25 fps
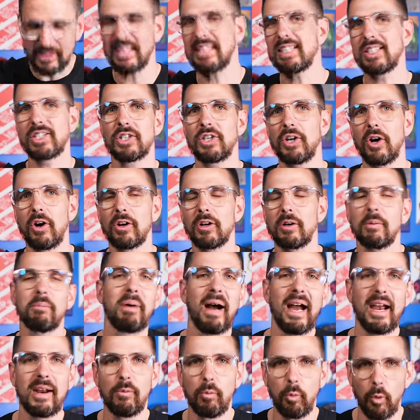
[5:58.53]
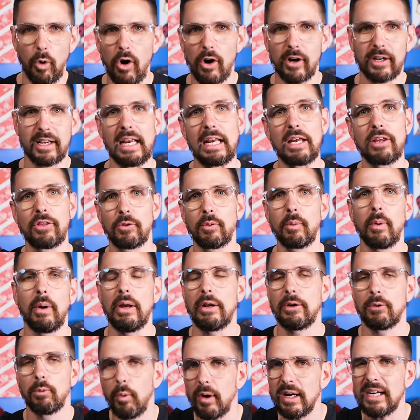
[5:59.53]
let's start by walking through
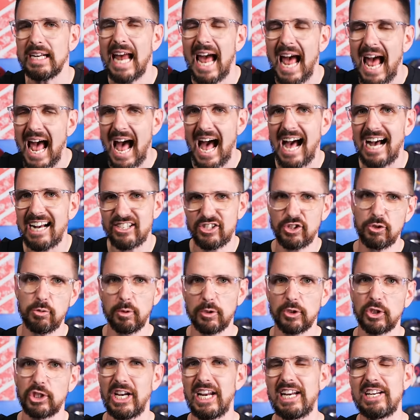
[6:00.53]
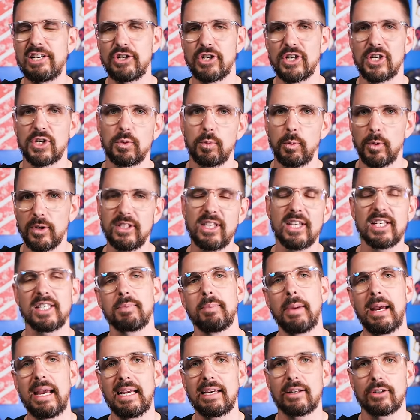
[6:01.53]
it. What actual changes would this
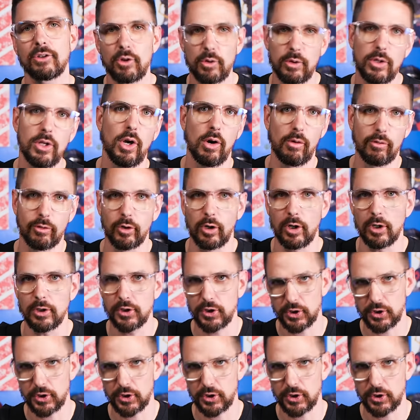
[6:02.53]
make to the overall